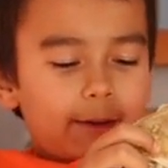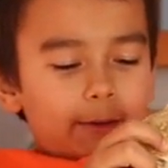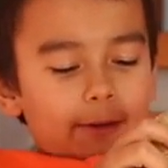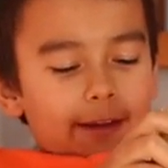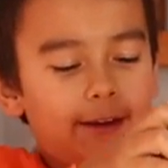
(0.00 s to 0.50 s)

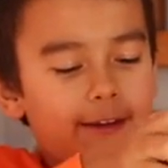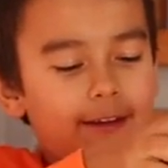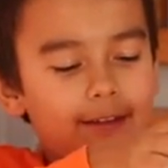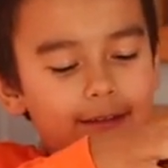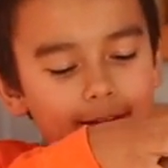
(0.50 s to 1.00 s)
Well, here he
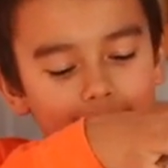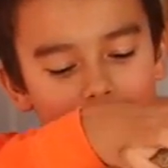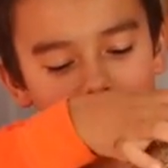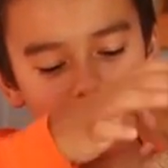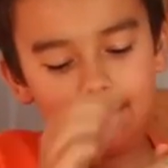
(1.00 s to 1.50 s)
is,
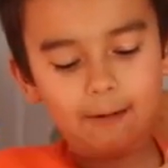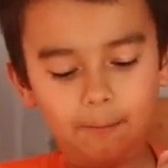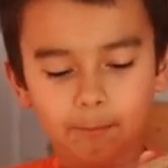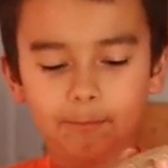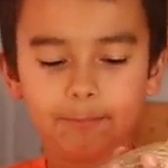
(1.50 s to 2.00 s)
real
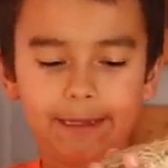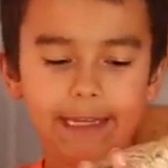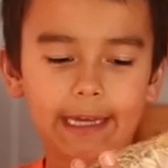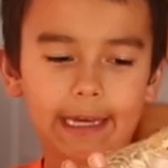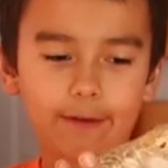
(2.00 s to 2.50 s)

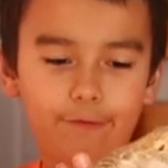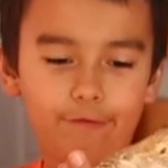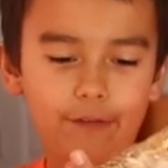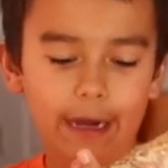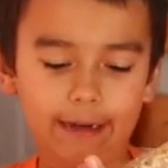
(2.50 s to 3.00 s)
big and
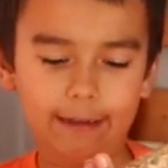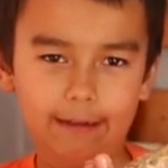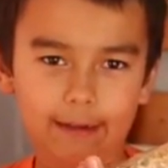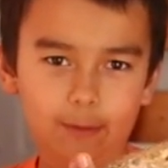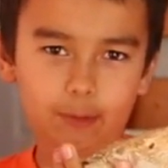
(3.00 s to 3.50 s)
fatty,
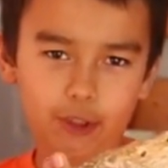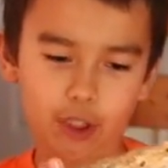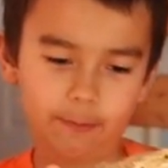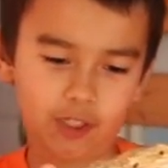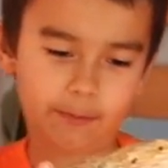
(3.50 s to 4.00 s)
real chub.